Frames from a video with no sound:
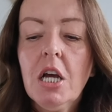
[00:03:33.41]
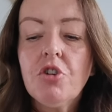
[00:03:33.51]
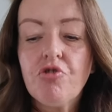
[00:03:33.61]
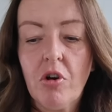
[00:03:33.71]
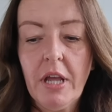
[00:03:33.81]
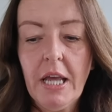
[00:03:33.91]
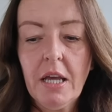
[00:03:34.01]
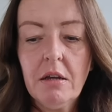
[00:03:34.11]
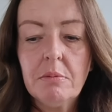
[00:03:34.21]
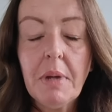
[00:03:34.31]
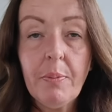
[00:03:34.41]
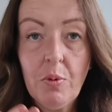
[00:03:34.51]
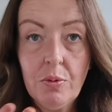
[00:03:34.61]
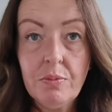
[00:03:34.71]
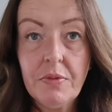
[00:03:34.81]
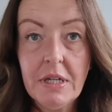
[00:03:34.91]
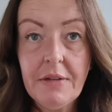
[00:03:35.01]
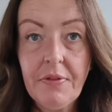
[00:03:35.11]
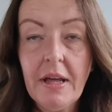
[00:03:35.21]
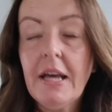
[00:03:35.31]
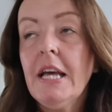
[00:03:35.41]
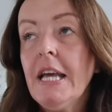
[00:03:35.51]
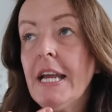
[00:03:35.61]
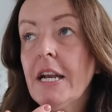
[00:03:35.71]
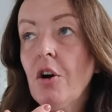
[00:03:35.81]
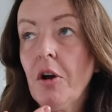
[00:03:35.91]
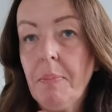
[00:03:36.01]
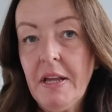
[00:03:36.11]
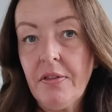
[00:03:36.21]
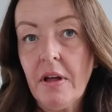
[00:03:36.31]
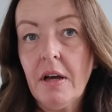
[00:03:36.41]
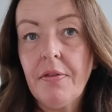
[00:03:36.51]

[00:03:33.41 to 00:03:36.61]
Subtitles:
drying, people that live there in Ibiza,